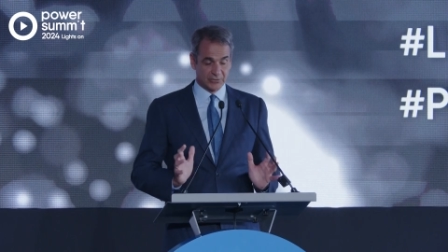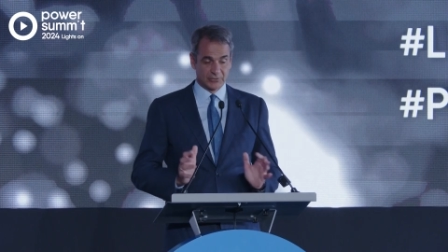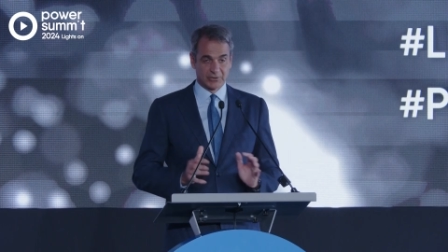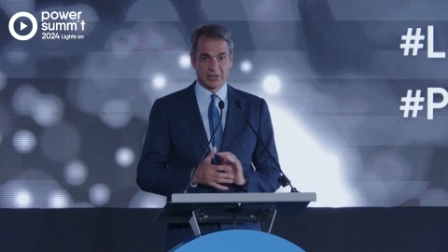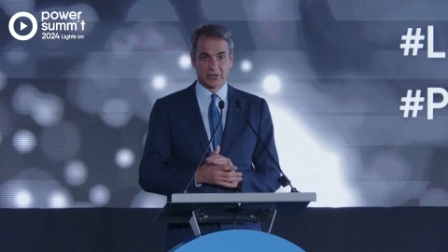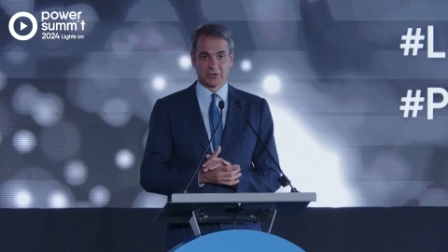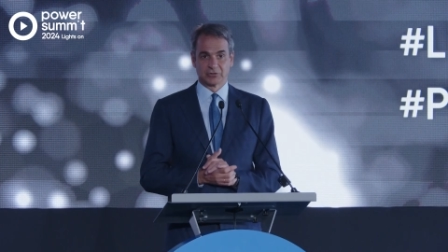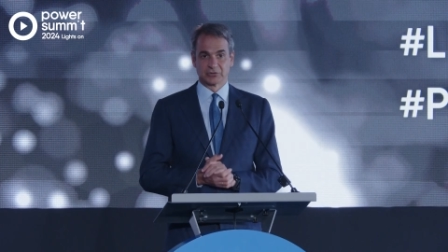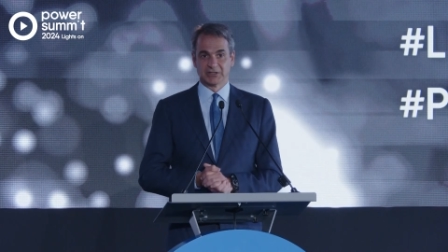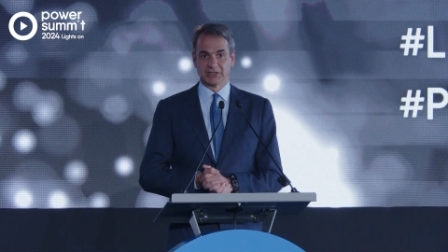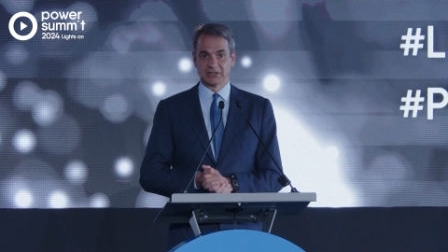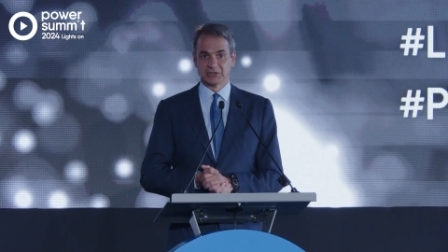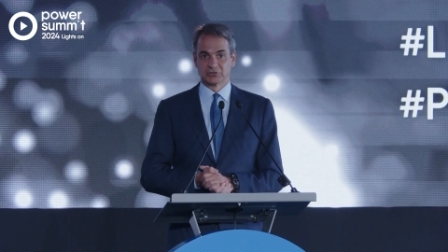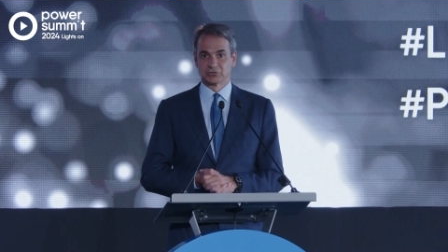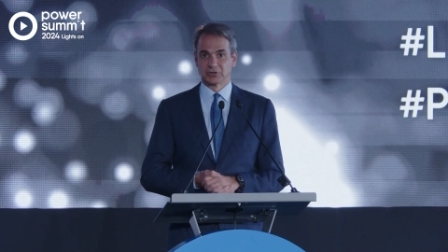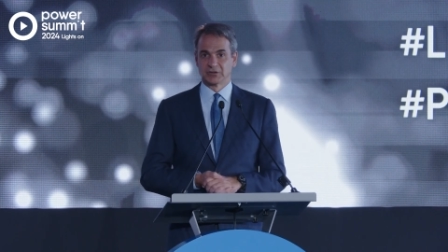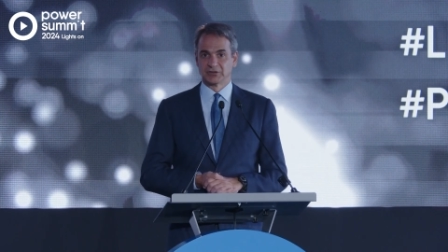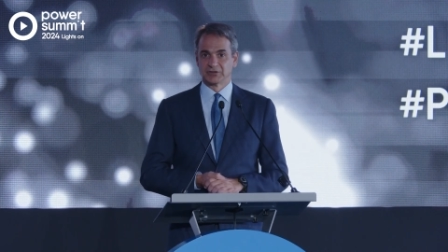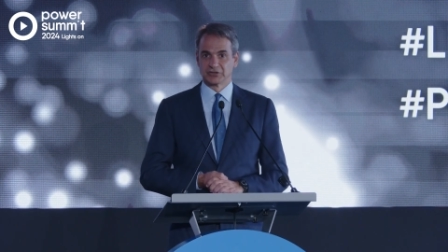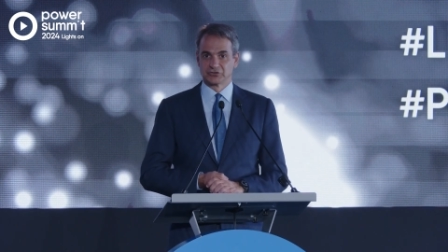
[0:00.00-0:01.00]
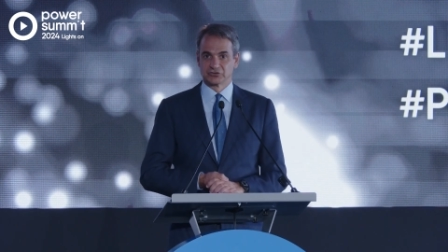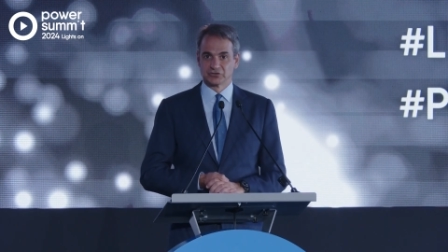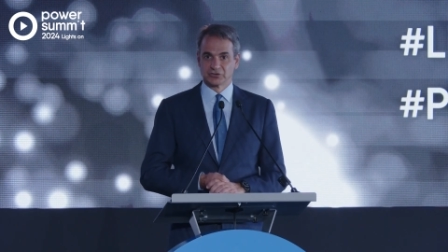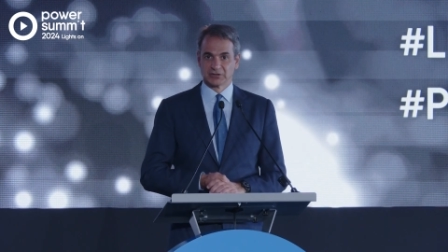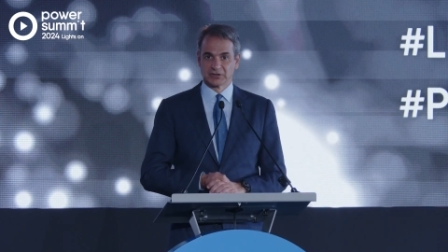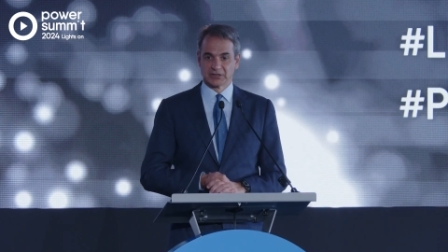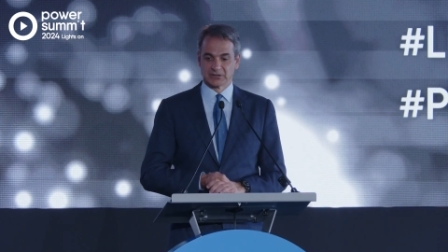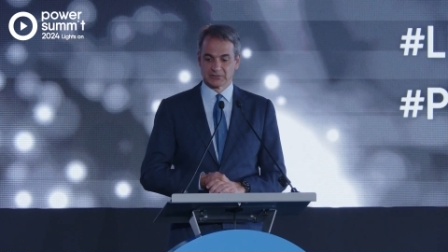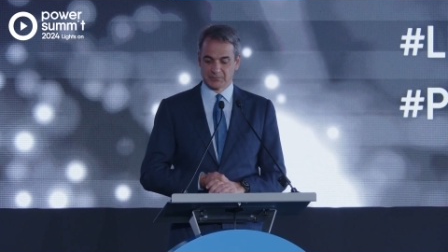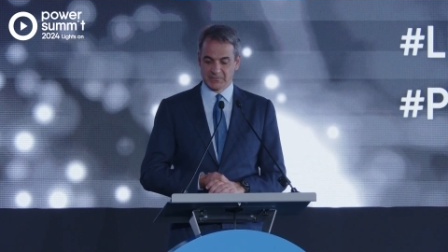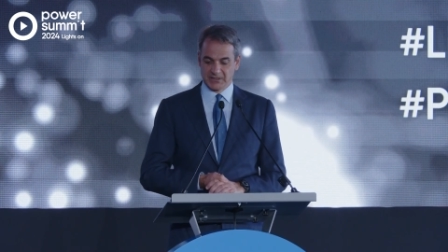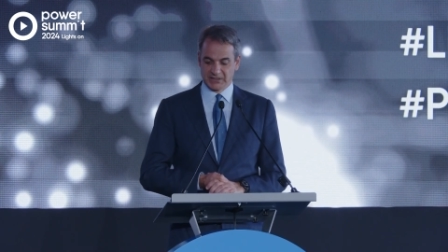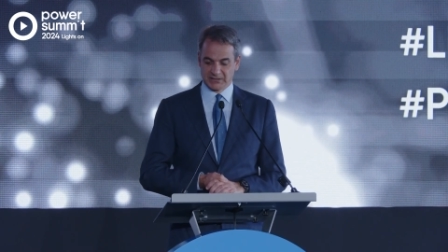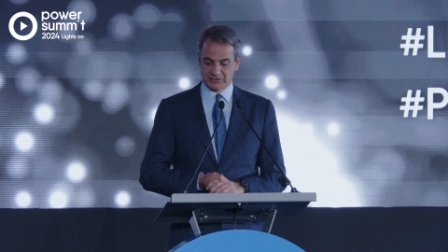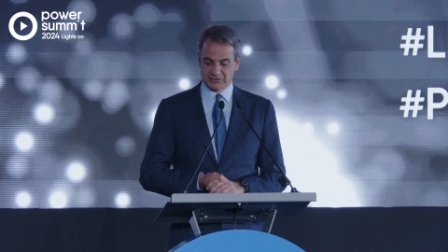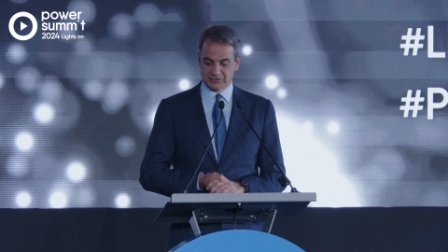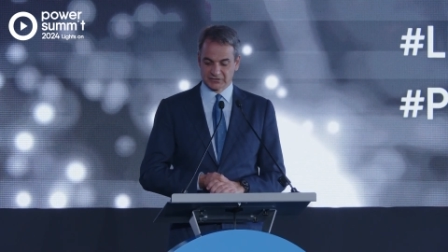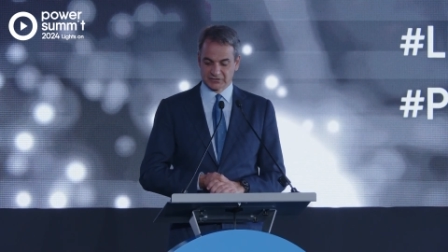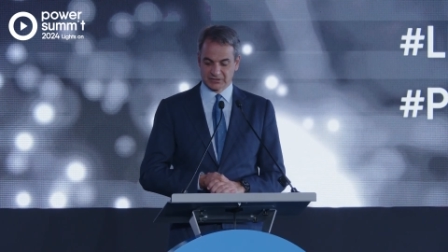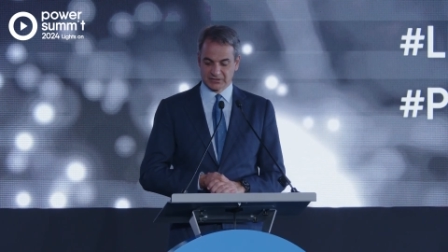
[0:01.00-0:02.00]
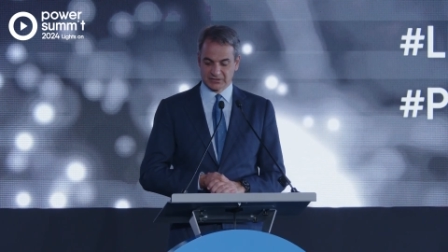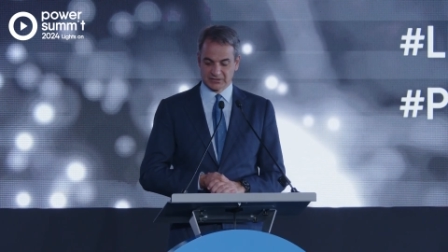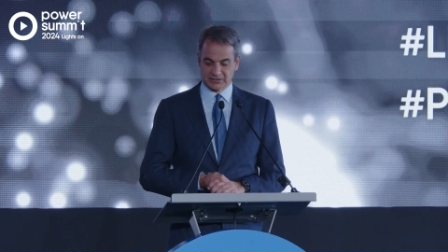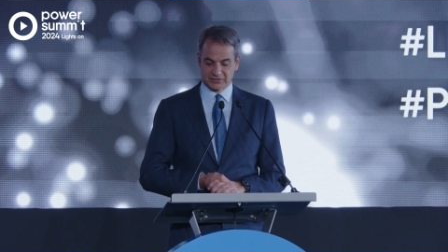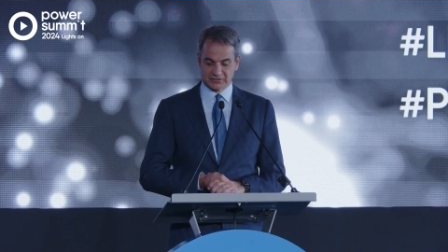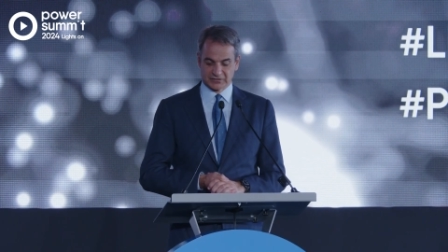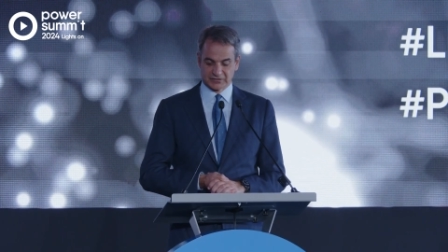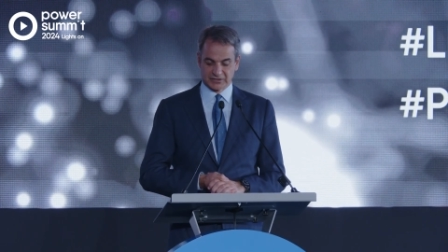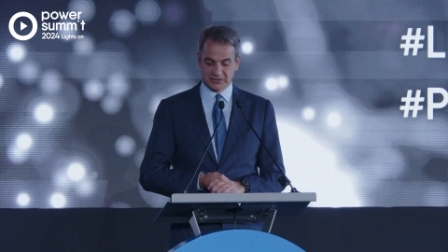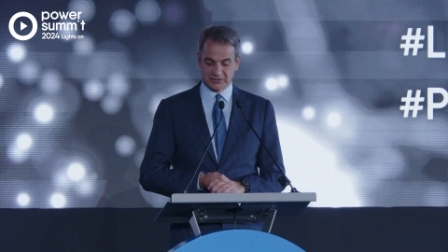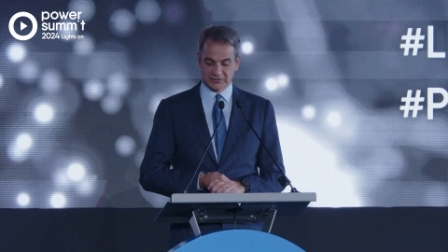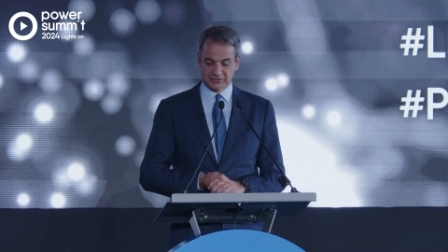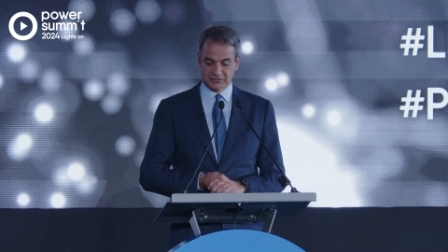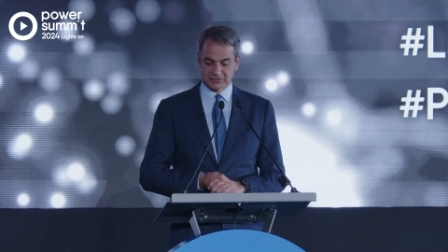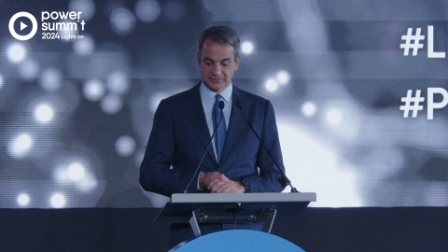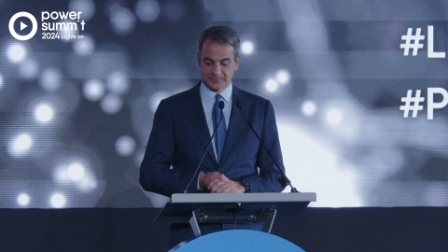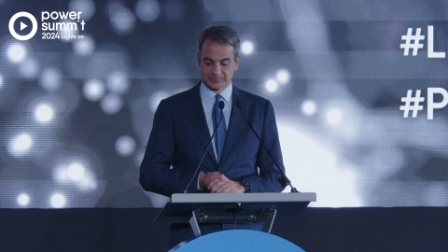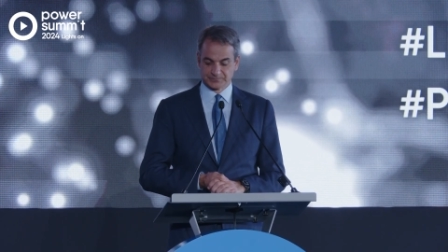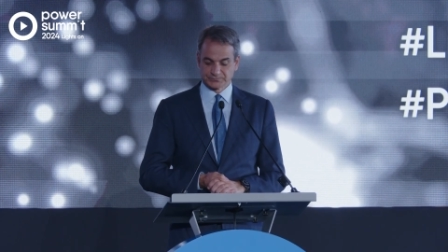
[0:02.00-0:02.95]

out a transition that makes sense,